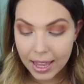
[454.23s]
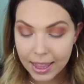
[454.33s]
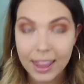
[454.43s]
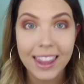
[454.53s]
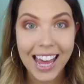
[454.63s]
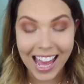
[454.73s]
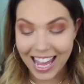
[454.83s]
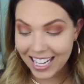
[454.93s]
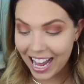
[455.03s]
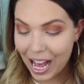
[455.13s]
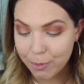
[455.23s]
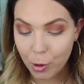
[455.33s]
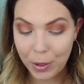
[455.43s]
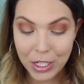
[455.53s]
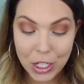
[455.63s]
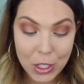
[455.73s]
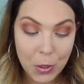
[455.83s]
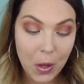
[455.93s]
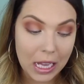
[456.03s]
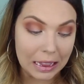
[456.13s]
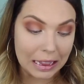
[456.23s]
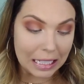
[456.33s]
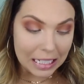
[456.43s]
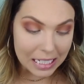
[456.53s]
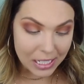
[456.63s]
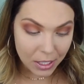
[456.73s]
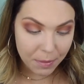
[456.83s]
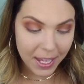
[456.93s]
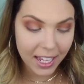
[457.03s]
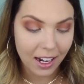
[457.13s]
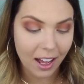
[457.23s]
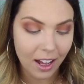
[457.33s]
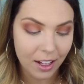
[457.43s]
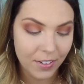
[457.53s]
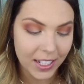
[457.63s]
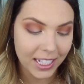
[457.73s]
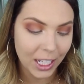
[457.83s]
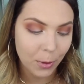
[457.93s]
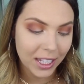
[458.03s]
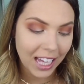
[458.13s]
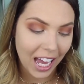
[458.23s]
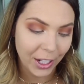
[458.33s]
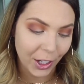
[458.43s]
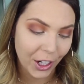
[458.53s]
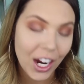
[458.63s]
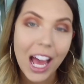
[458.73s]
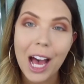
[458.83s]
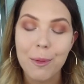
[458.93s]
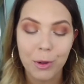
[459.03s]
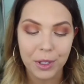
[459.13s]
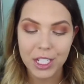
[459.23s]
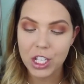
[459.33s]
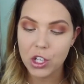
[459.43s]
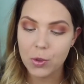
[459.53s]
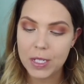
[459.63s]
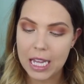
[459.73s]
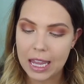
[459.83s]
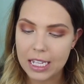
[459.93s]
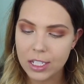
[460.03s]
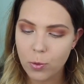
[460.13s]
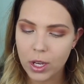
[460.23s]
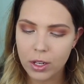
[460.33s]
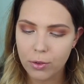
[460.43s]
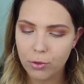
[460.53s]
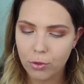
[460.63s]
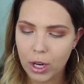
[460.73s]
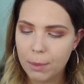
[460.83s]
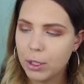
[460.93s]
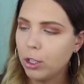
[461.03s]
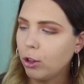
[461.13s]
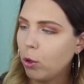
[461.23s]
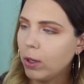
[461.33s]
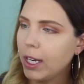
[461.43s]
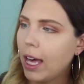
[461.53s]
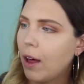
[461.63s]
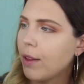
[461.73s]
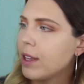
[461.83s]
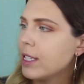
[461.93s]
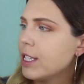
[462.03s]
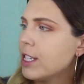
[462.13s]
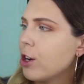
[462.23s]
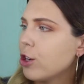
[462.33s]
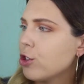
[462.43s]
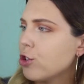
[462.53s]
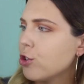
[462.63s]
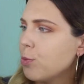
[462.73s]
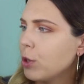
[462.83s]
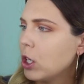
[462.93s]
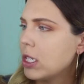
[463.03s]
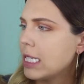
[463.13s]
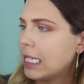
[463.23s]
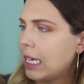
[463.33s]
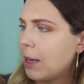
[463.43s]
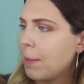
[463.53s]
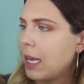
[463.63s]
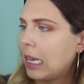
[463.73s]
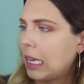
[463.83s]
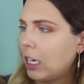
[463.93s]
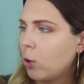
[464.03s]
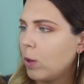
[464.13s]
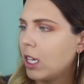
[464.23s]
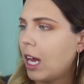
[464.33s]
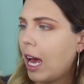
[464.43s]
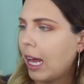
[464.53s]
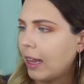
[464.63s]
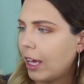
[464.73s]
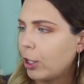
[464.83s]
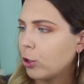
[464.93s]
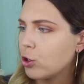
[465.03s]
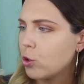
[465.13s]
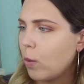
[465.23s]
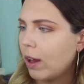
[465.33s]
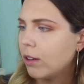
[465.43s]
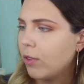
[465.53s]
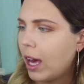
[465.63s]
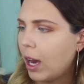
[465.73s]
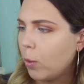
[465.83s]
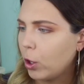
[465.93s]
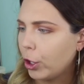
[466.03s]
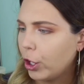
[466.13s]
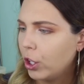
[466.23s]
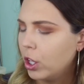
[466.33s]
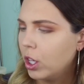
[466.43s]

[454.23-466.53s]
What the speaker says: Then I'm going to do a little bit of liquid liner. I'm going to use this one from L'Oreal. This is their Super Slim Liquid Eyeliner 12-Hour